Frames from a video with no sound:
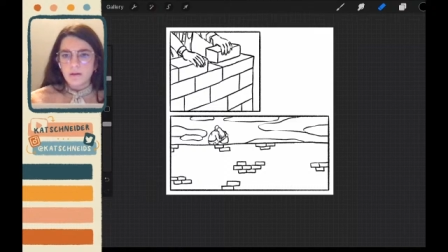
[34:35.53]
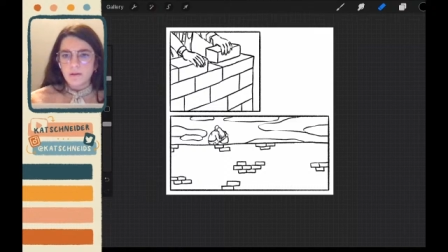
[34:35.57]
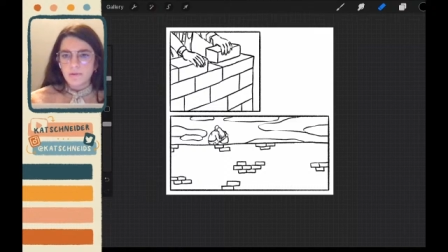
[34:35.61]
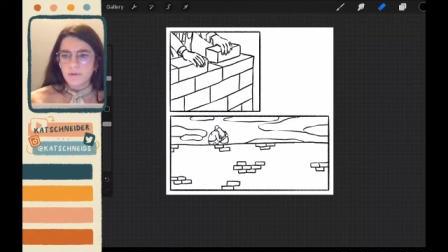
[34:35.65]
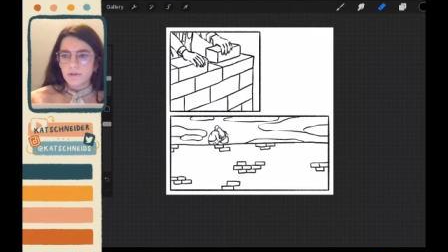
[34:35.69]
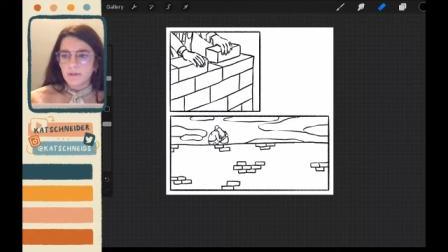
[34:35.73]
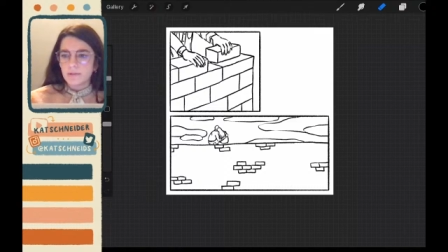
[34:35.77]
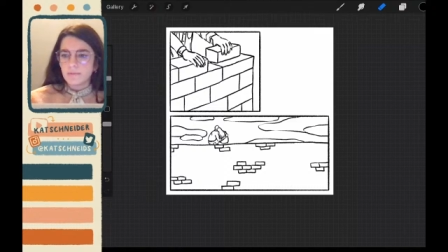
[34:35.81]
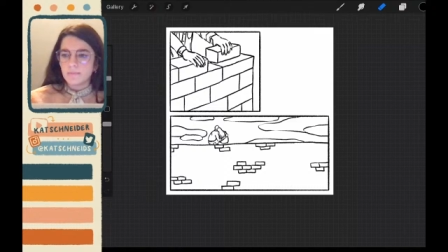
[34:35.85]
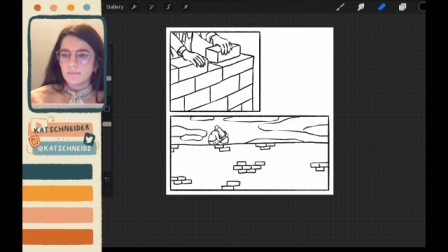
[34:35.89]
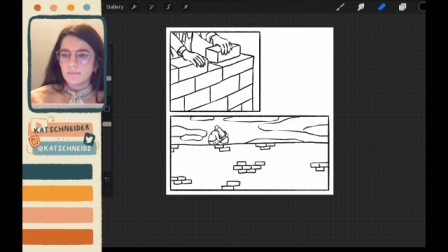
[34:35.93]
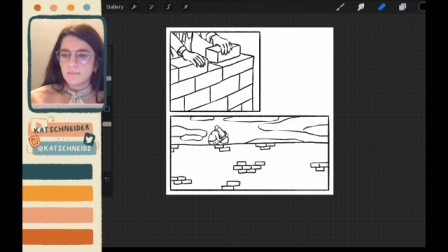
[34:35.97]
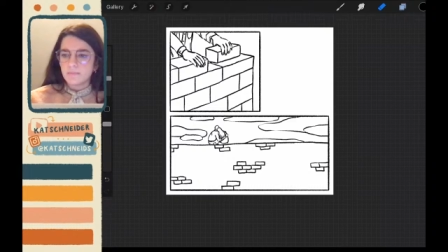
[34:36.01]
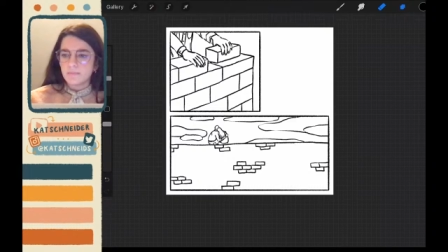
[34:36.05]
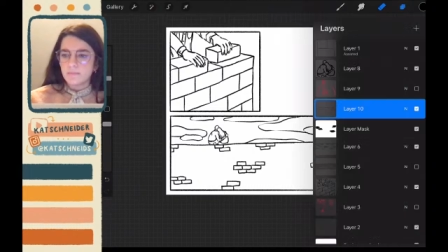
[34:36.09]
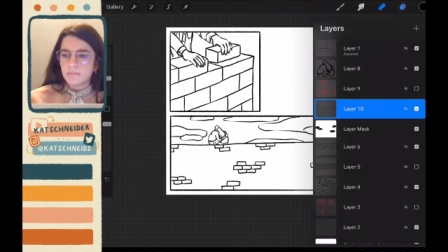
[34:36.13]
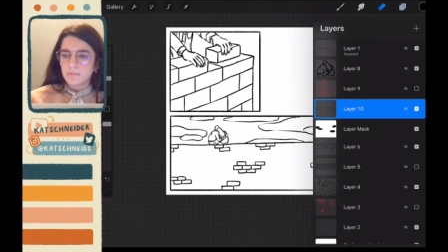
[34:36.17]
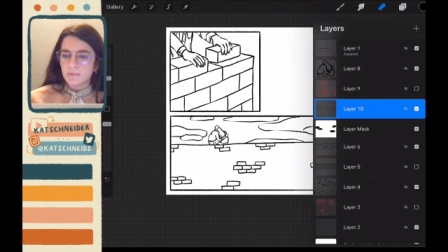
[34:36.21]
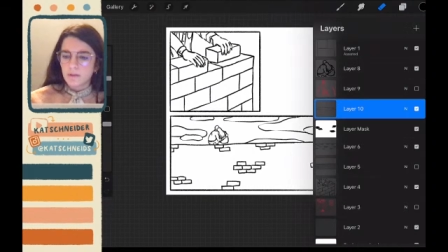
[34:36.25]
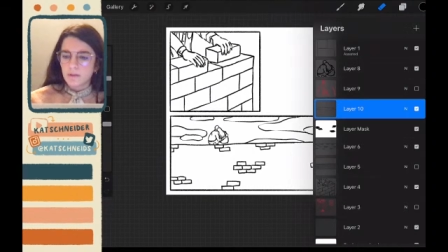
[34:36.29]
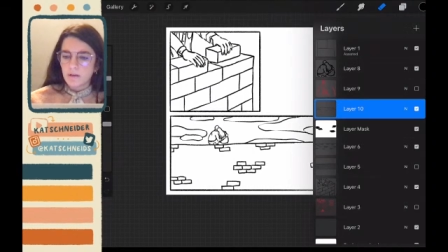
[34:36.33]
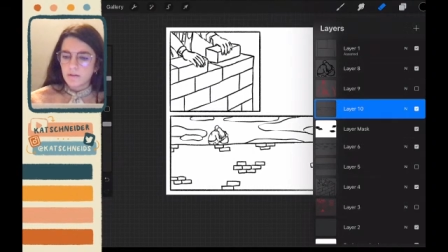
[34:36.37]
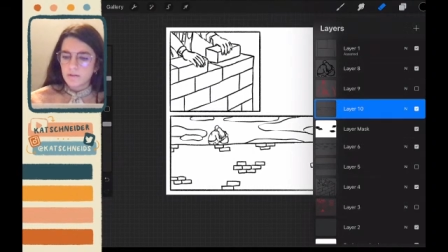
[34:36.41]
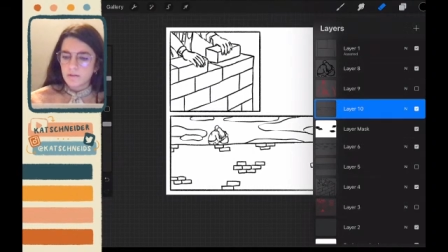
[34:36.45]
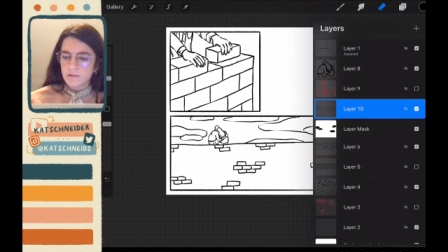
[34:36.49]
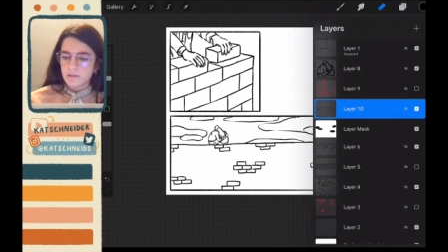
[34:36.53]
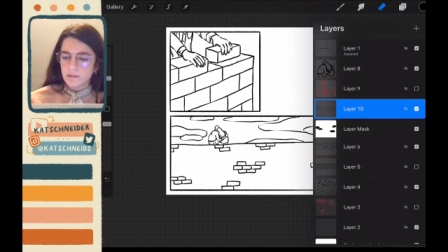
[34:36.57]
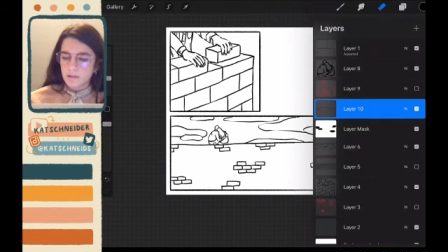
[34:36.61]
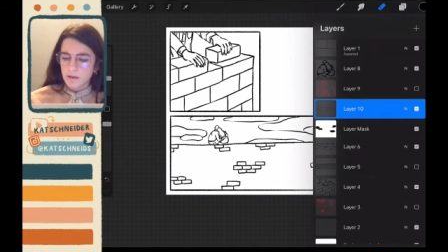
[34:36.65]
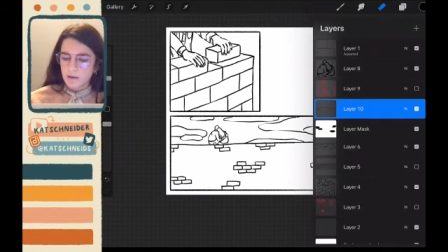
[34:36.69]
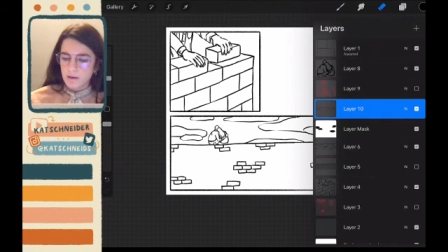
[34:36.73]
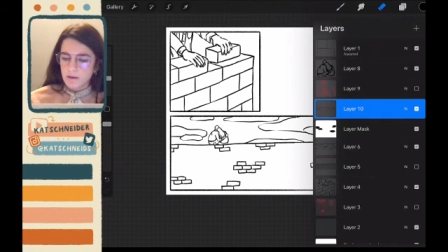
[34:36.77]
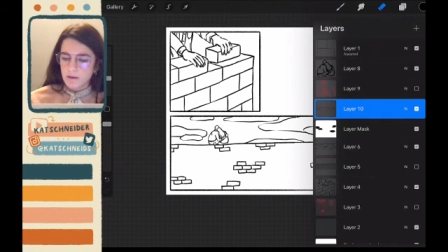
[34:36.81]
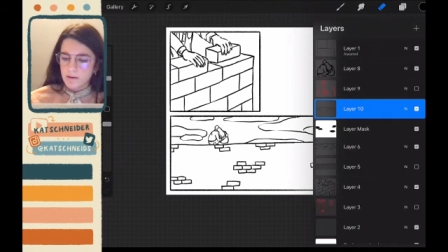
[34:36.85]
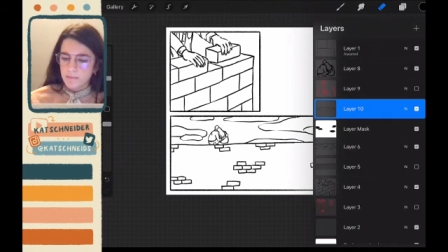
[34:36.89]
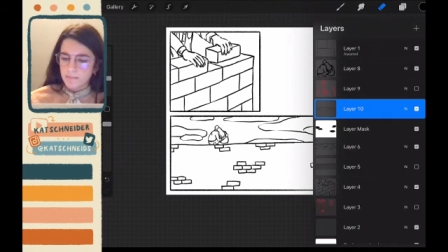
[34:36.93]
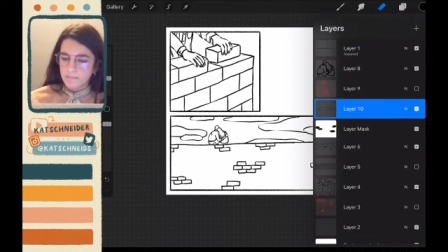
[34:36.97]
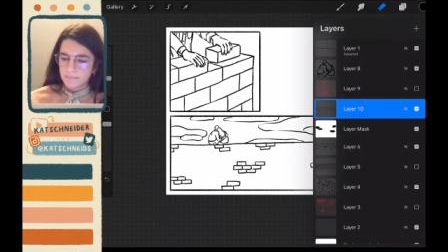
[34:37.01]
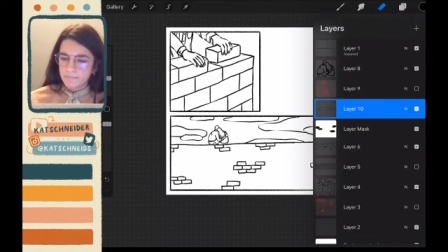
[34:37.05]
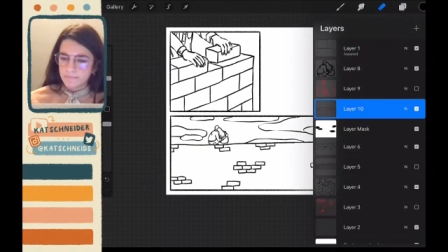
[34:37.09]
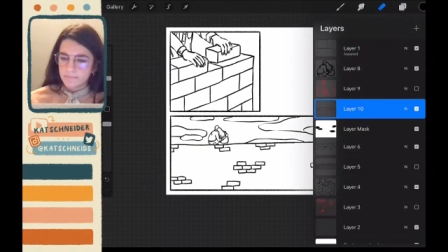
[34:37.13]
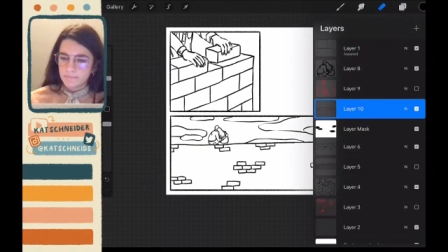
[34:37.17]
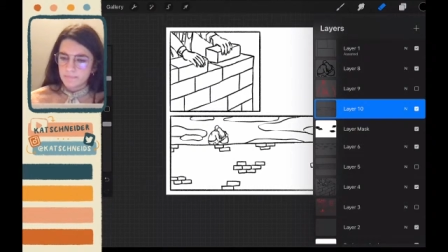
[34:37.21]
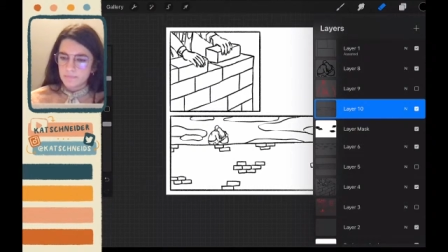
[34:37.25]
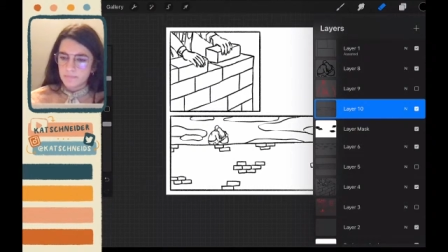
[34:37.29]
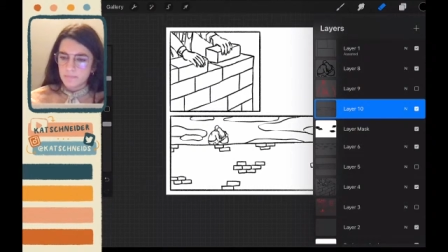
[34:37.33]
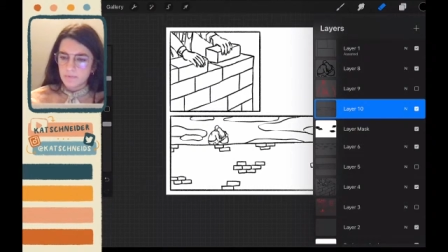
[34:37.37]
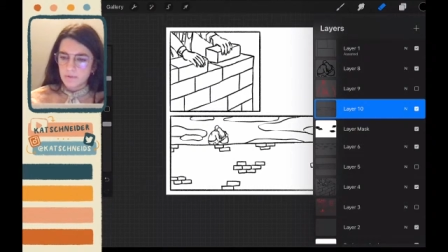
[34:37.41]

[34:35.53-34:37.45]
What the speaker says: Alright, color time.